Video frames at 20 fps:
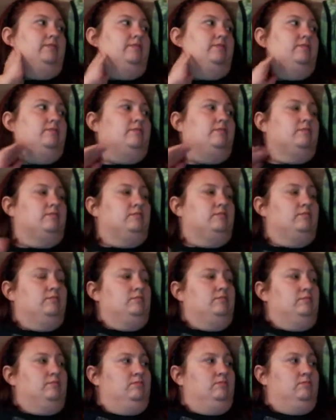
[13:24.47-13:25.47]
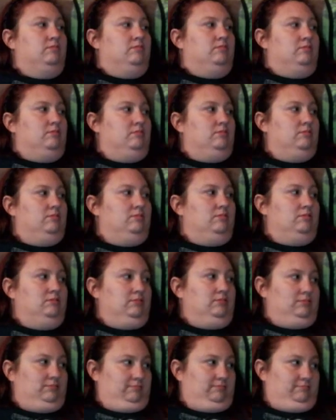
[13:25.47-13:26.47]

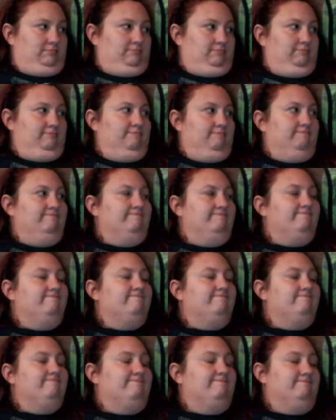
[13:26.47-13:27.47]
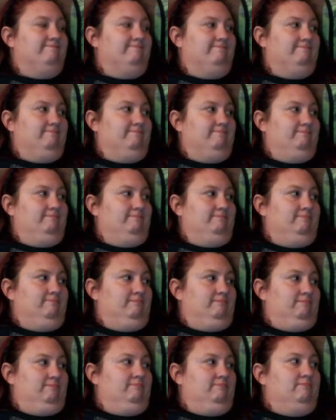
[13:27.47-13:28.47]

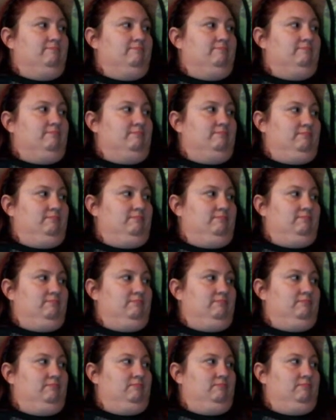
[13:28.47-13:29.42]
[no speech]